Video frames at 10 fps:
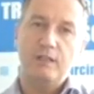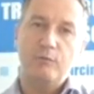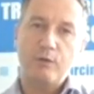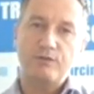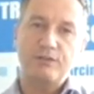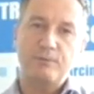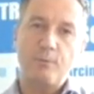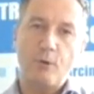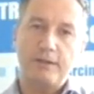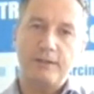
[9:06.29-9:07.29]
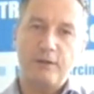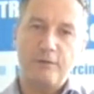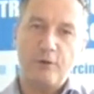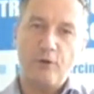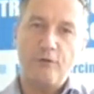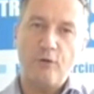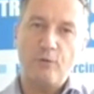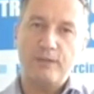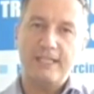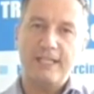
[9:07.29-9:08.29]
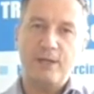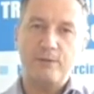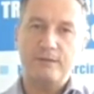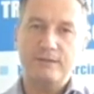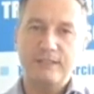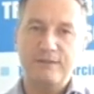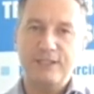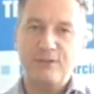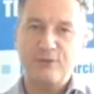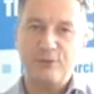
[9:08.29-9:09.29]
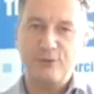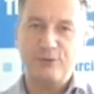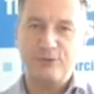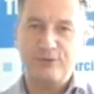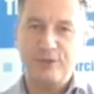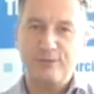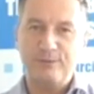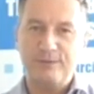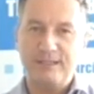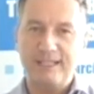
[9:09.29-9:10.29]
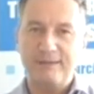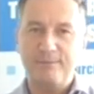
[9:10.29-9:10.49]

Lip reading: whilst it's important to cover off all the kind of health and safety issues around